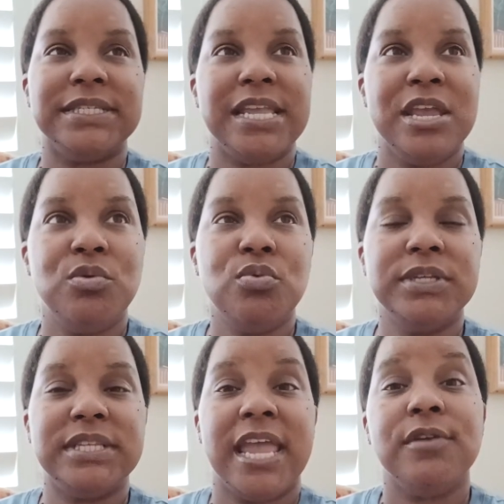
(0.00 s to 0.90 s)
it
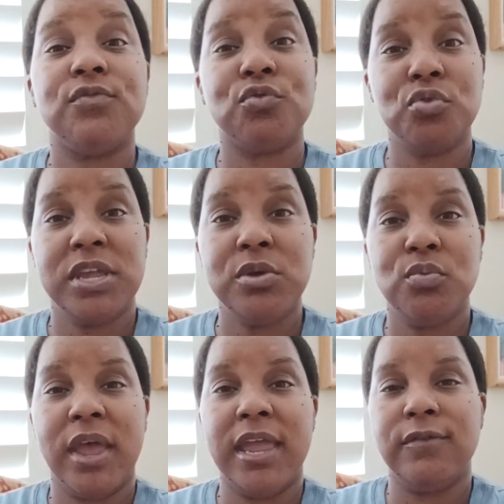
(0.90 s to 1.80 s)
was a free
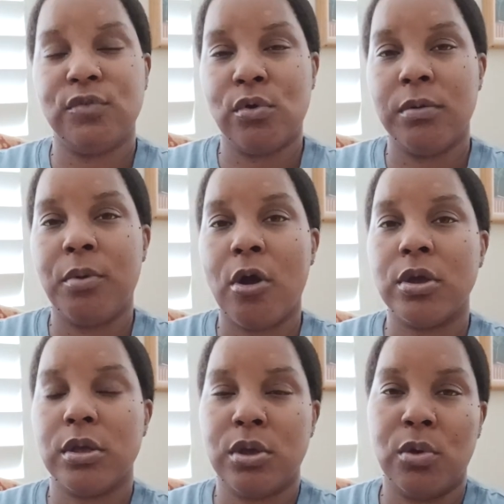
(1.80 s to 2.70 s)
way for
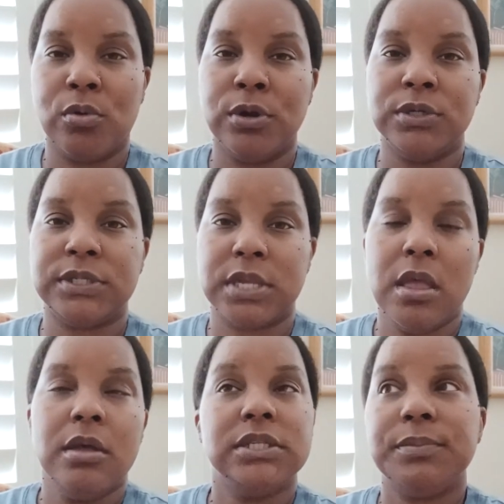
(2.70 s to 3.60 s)
park goers
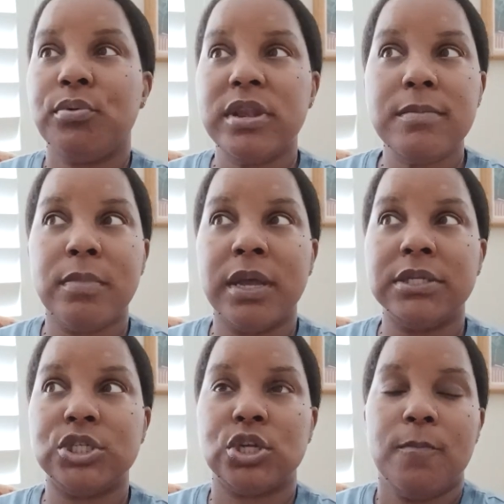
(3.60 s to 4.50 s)
to pretty
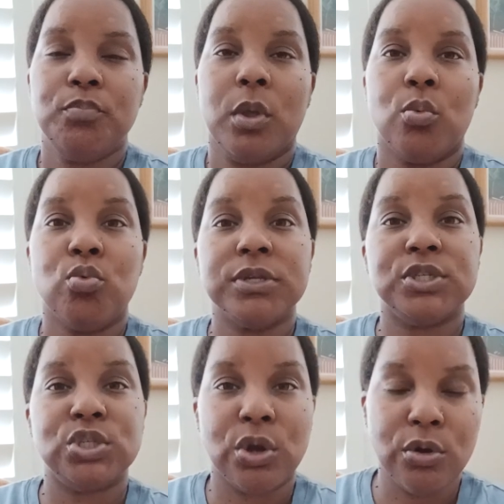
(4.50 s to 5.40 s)
much
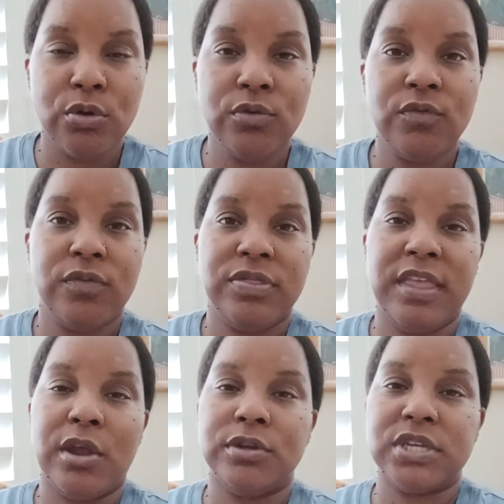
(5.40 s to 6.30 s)
reserve
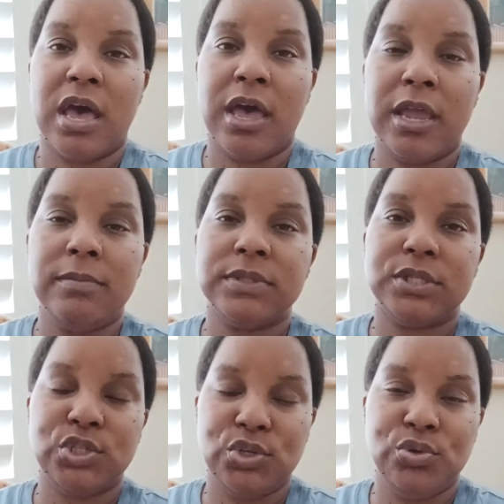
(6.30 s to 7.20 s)
their times
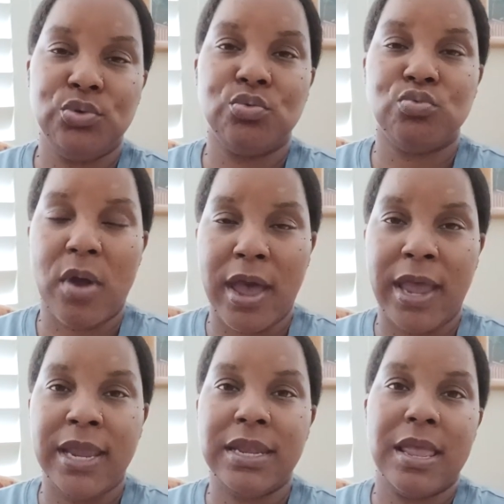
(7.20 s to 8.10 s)
to
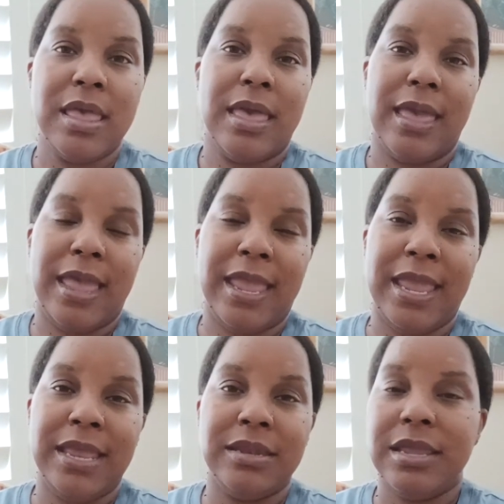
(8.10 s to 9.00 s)
ride
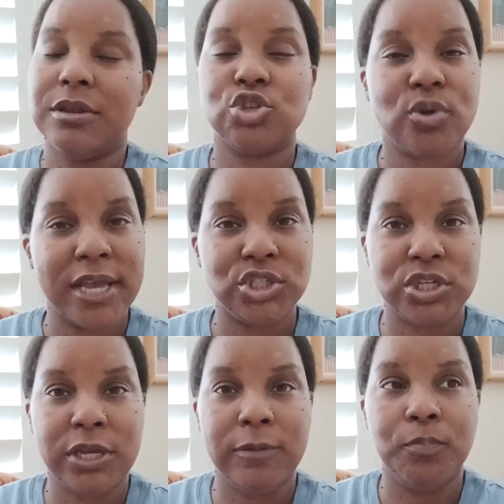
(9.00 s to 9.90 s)
an
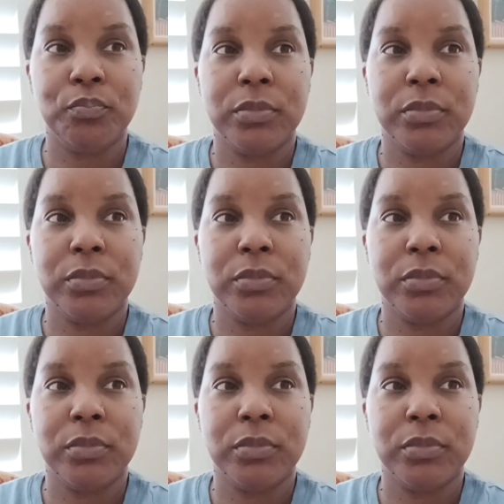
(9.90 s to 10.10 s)
attraction